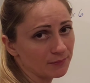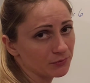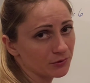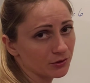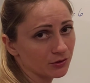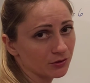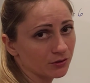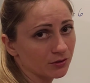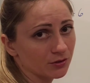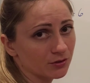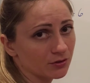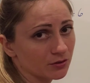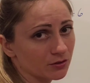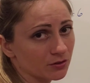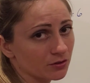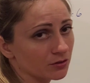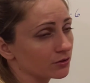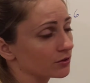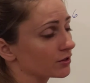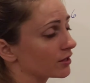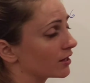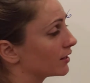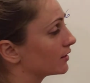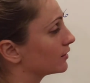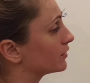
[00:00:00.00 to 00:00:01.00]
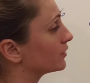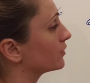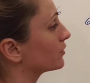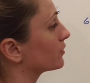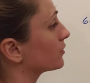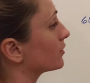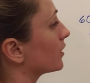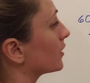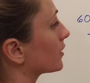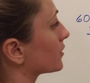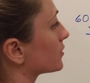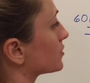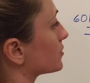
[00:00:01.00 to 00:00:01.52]
They're not your
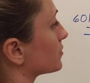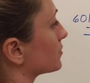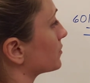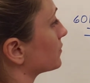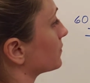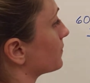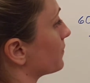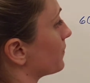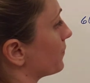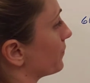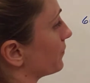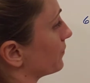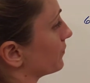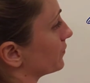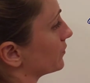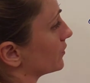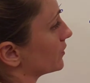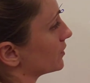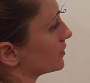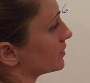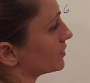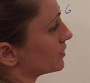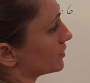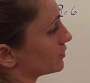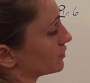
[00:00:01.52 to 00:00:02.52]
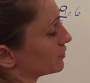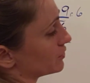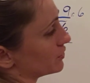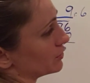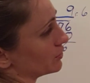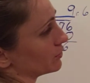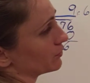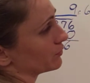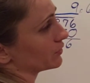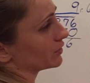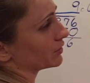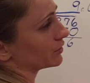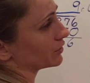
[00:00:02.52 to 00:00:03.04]
actual, the zeros
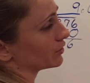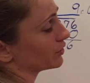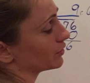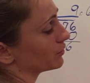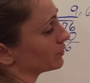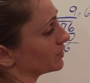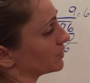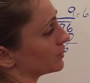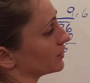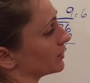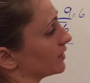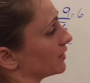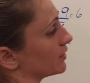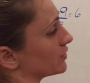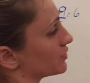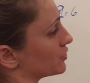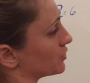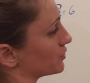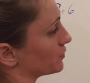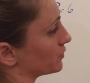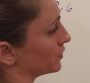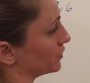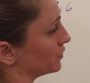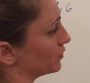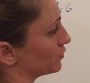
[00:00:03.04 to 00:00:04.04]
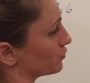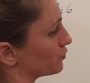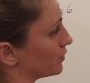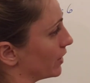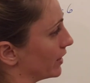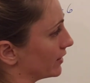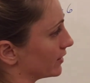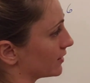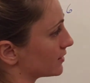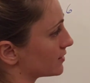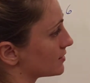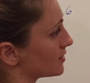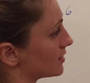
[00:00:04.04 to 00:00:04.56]
don't really go in the answer when you write
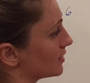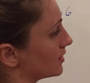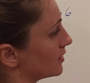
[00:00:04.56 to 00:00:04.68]
it.